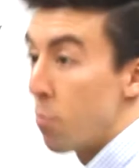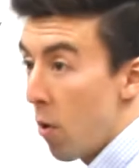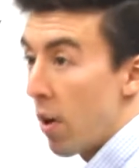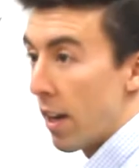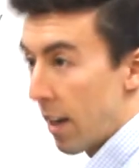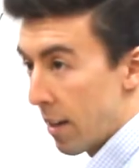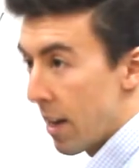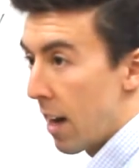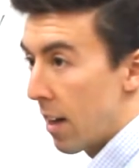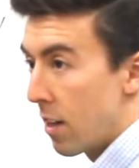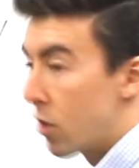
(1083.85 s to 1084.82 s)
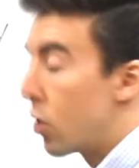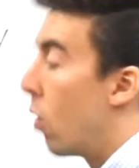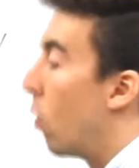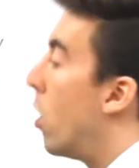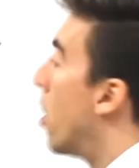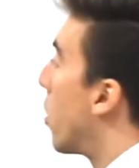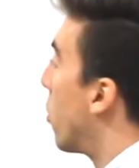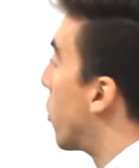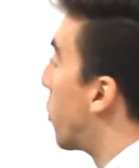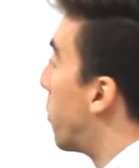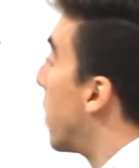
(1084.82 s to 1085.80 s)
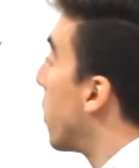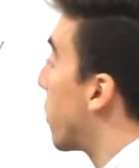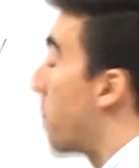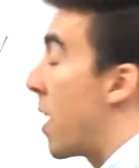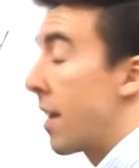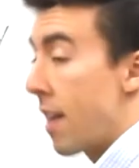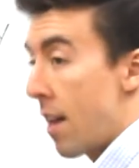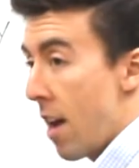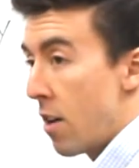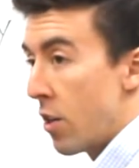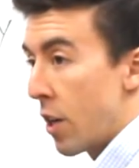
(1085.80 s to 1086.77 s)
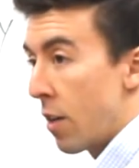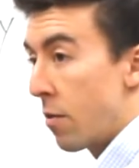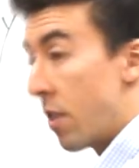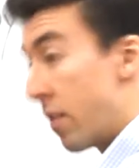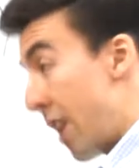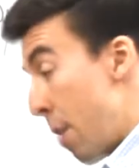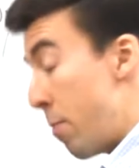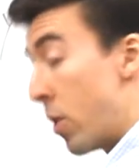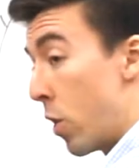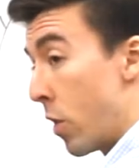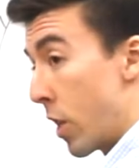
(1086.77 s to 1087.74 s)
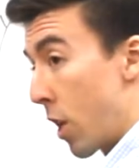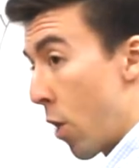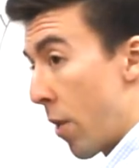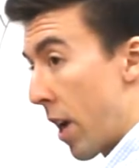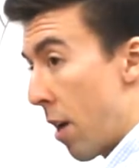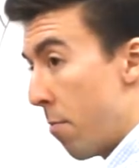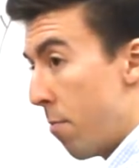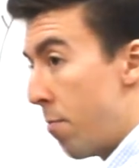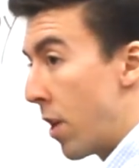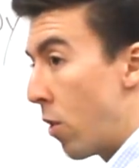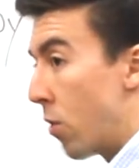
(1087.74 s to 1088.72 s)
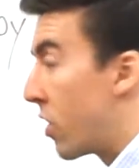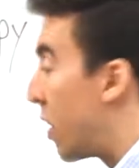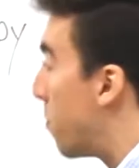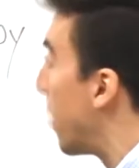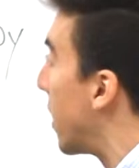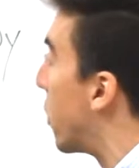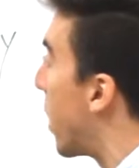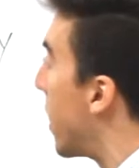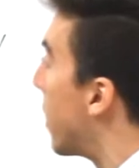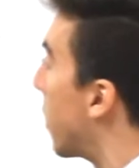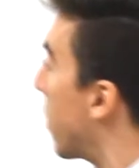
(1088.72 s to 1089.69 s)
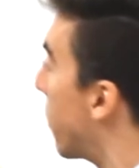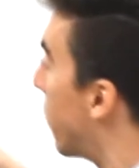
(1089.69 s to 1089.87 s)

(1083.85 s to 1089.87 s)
boiling, exactly. So you're still spending that energy. The temperature isn't going up, but you're simply changing the